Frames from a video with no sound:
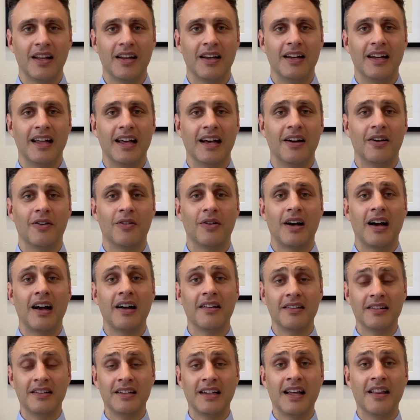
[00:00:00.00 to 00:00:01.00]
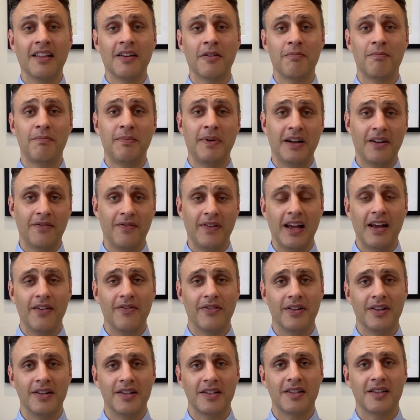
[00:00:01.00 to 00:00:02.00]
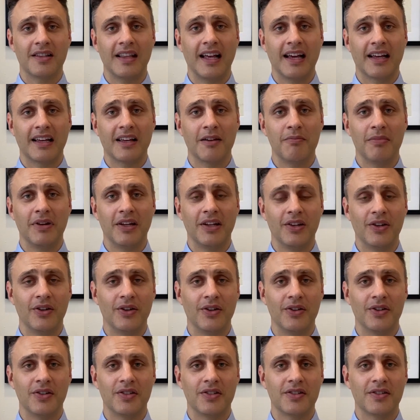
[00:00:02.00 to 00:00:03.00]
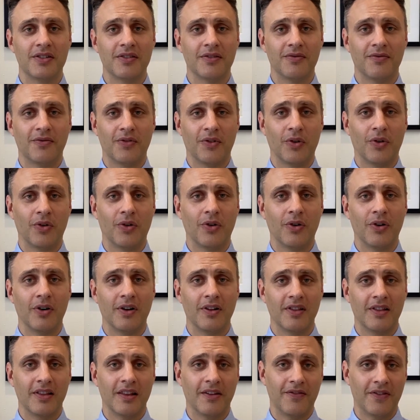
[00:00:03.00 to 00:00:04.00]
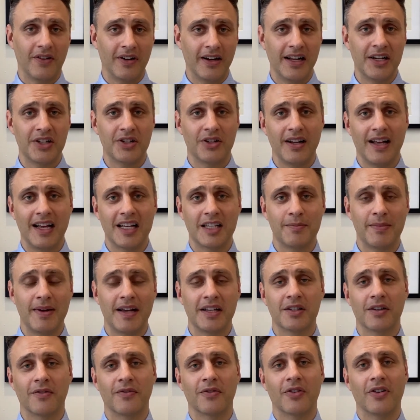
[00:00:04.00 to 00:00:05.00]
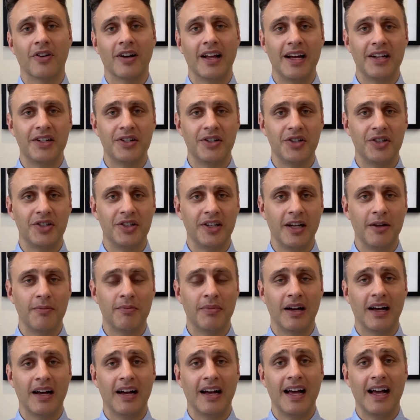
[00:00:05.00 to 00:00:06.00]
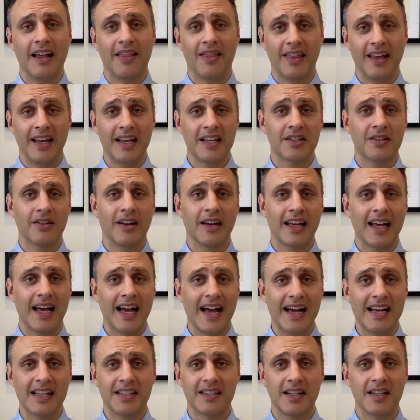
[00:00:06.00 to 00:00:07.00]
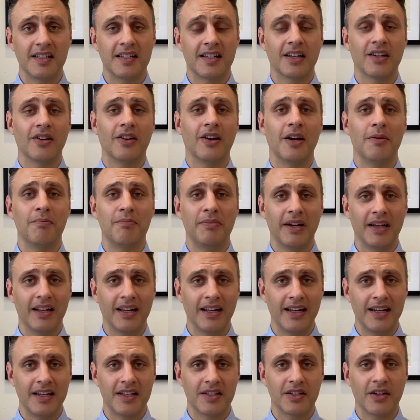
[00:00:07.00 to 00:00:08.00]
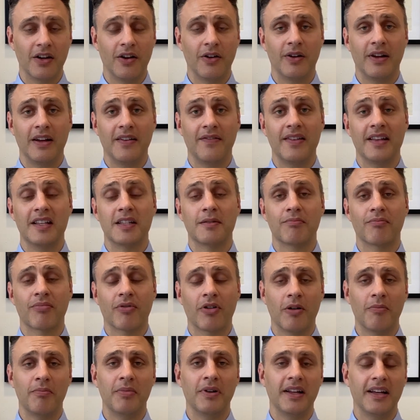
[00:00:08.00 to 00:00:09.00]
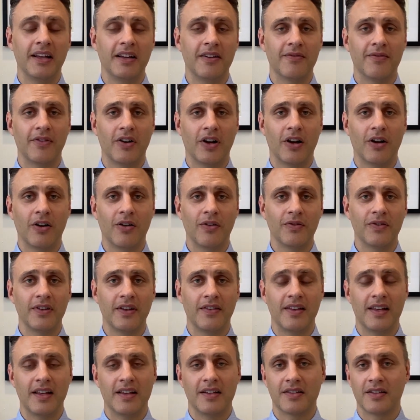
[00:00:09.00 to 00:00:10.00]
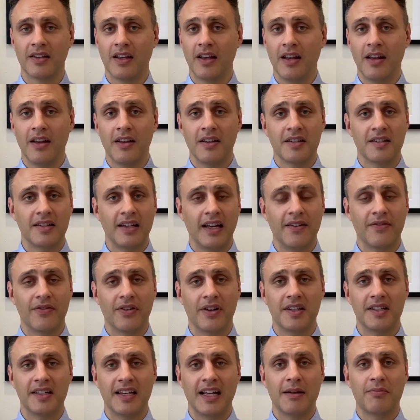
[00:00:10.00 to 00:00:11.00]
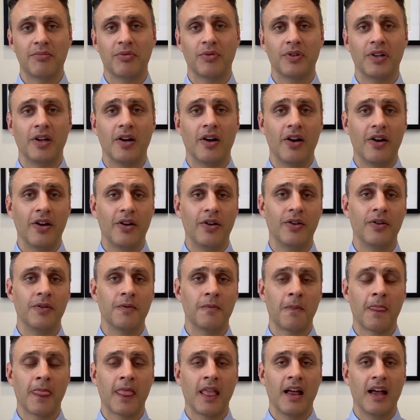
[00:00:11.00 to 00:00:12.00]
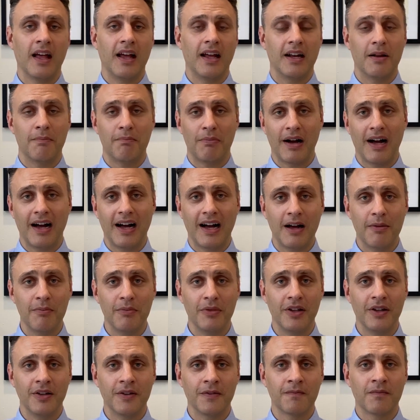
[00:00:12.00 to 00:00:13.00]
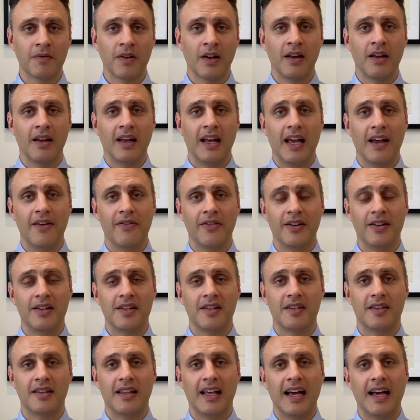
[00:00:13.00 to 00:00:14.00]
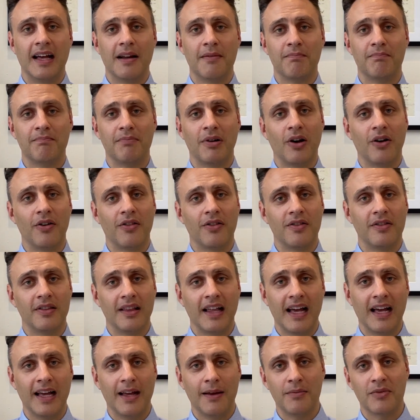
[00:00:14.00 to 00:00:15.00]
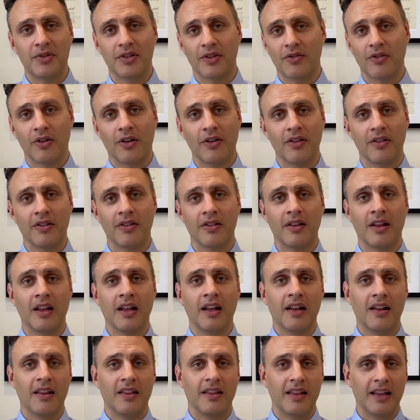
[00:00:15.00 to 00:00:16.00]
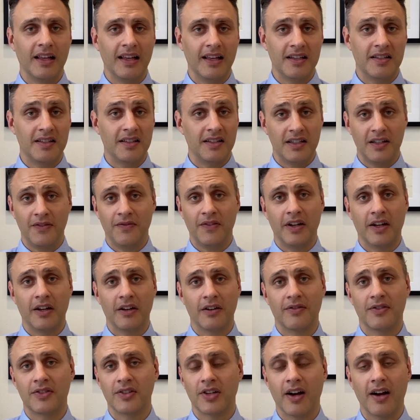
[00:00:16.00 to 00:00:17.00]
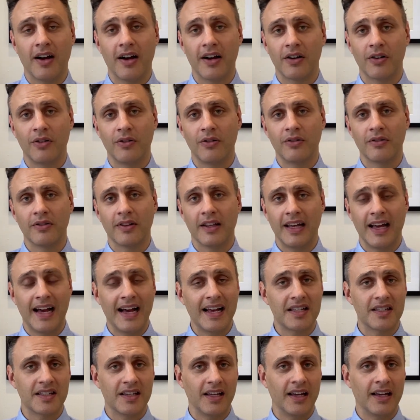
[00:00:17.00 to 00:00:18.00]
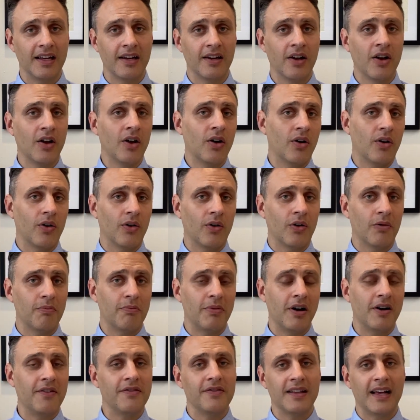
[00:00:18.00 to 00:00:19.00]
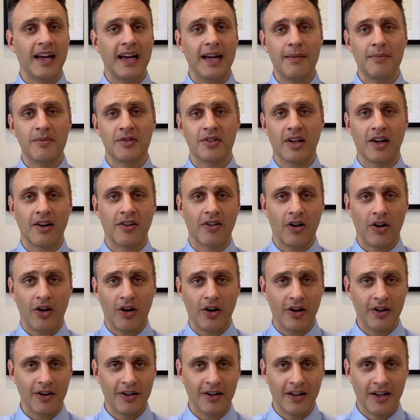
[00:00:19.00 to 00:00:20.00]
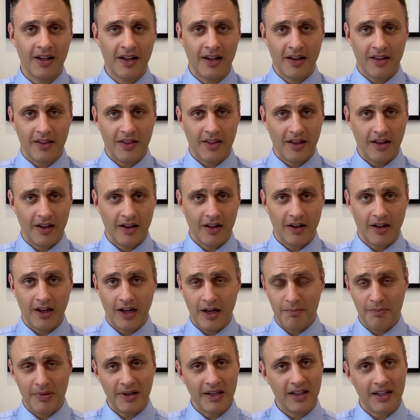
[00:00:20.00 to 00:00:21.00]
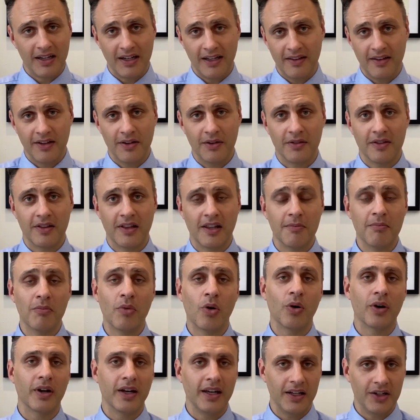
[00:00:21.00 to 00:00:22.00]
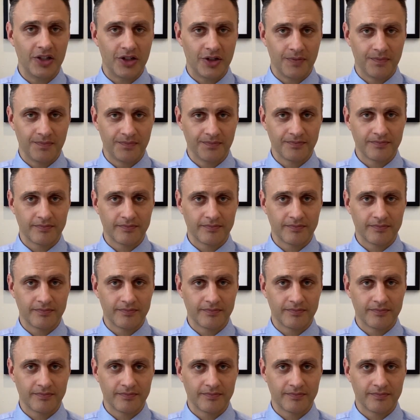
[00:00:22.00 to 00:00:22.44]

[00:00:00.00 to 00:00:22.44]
Now, another bit of evidence that can be used for the financial aspects of a relationship are things like assets and liabilities. So if there's property involved, if there's, say for example, you own an apartment, evidence that both names are on the certificate of title, the asset, or both names are on the liability, the mortgage.